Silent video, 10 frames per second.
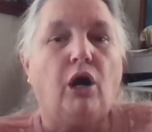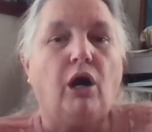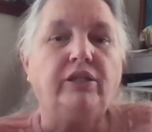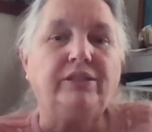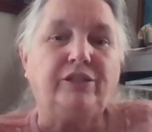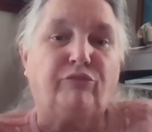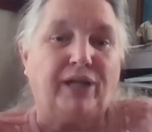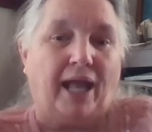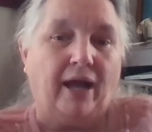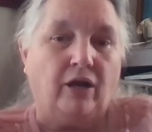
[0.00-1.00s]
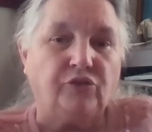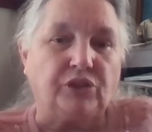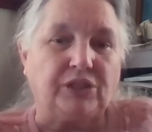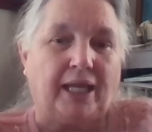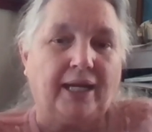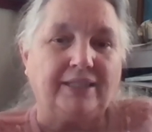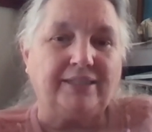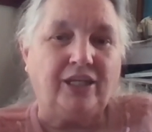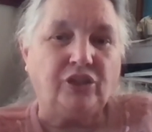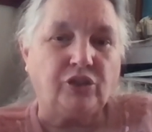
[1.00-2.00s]
on different houses, and I
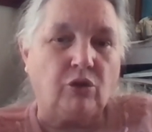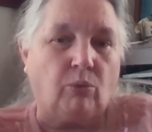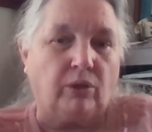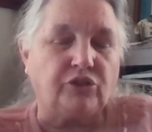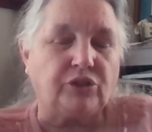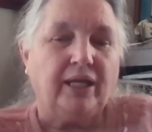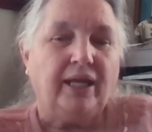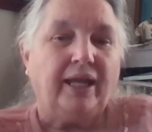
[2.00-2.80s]
teach a course